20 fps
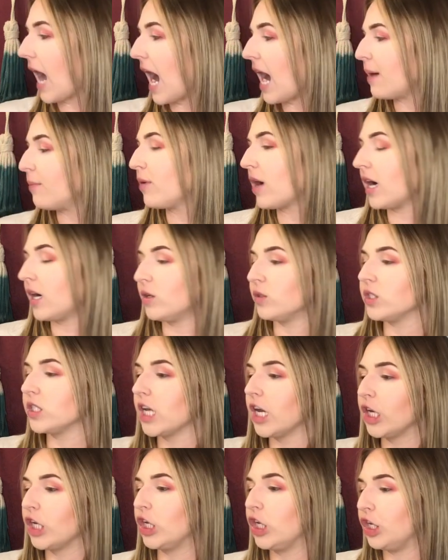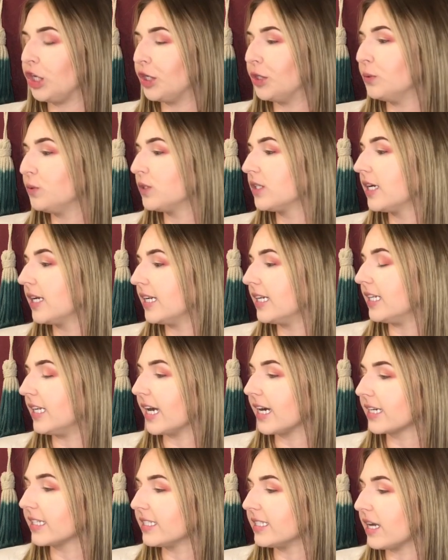Eyebrows, cute.
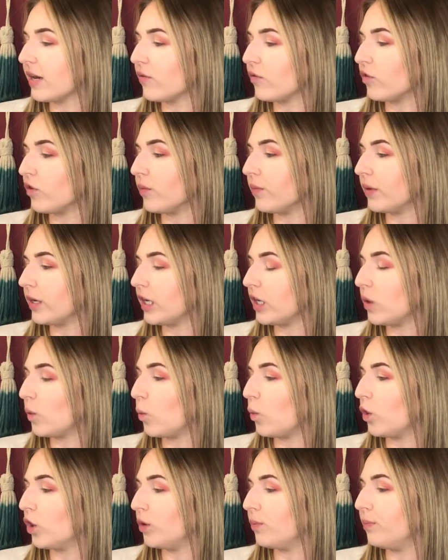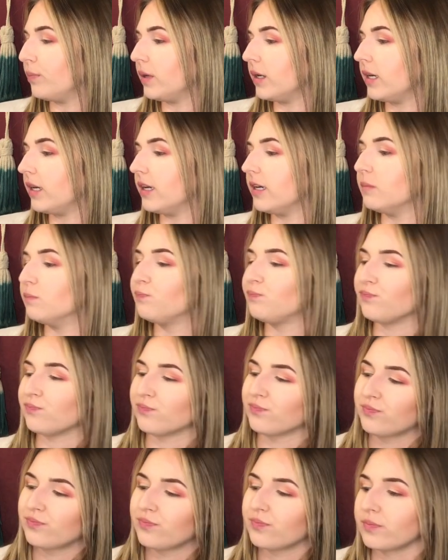Next step for me would be,
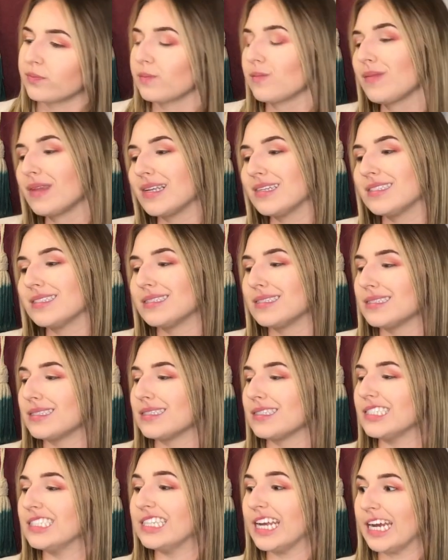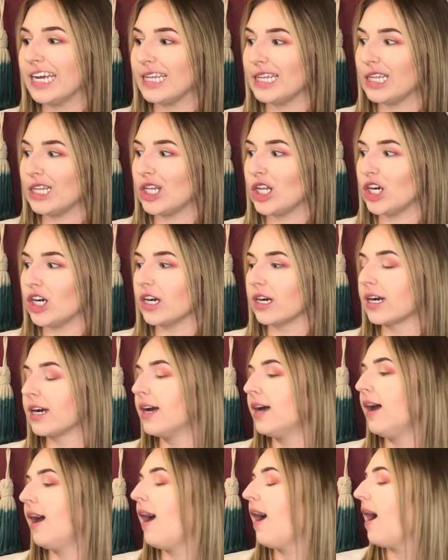this is a daily look,
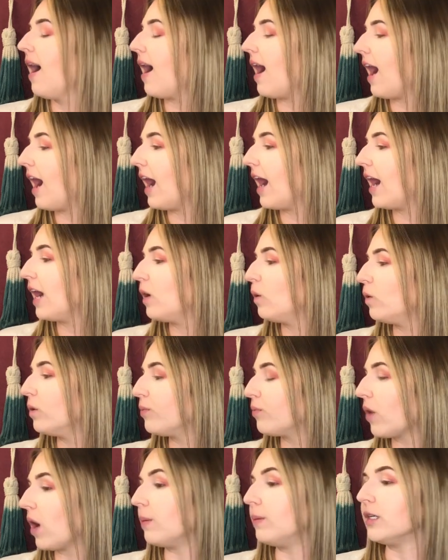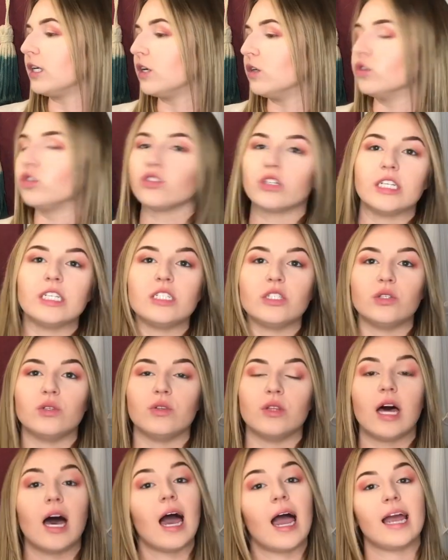I would probably go straight
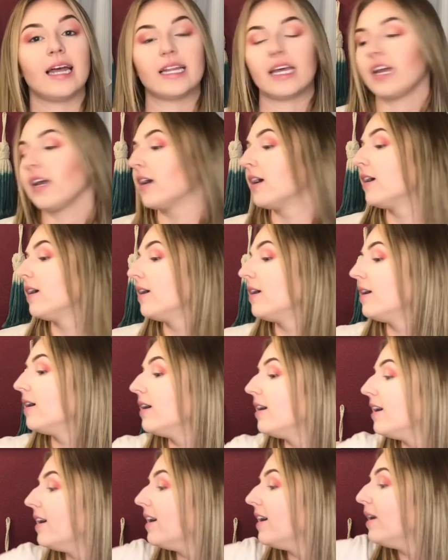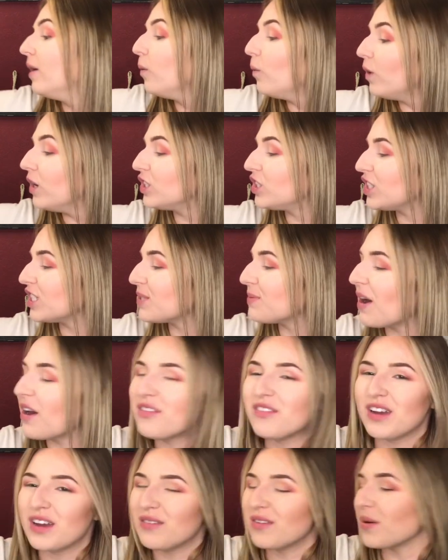to the highlight, which is my
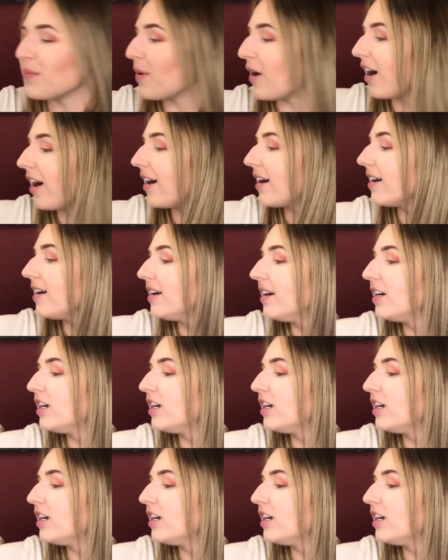favorite part.